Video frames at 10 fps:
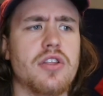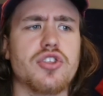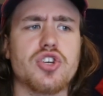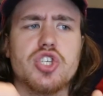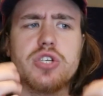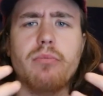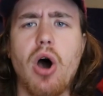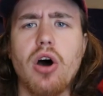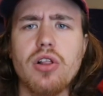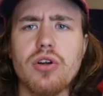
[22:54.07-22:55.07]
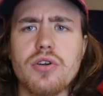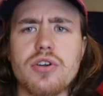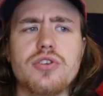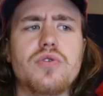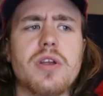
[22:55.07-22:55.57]
The smaller
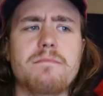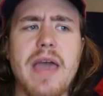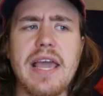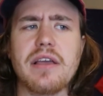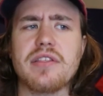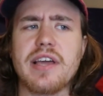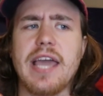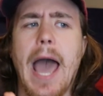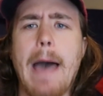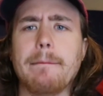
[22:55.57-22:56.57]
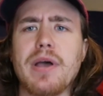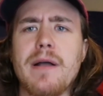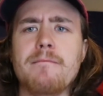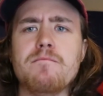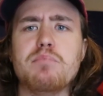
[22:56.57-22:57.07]
you can make the gap
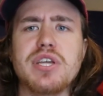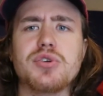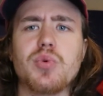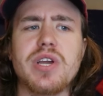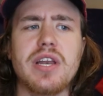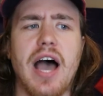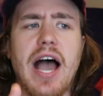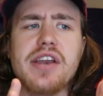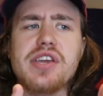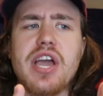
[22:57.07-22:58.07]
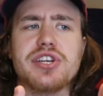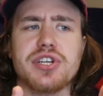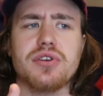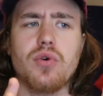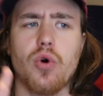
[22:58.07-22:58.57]
between
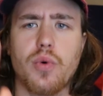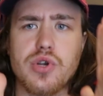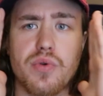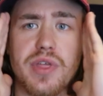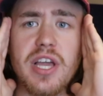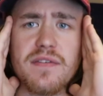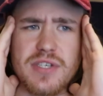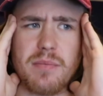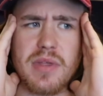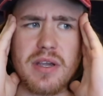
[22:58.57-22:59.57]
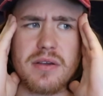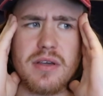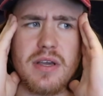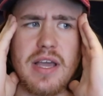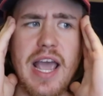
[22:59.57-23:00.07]
ideation, or when you think of something,
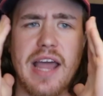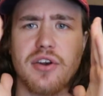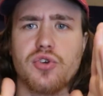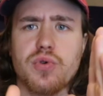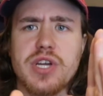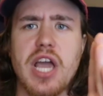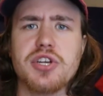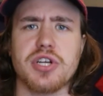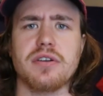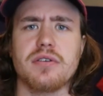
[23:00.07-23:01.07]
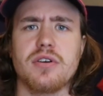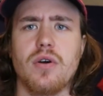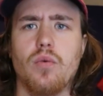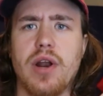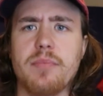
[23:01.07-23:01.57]
and creation,
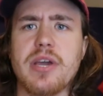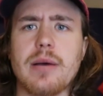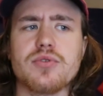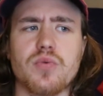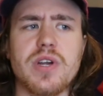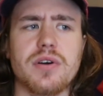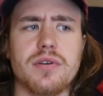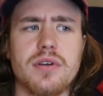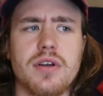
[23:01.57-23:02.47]
when it becomes real,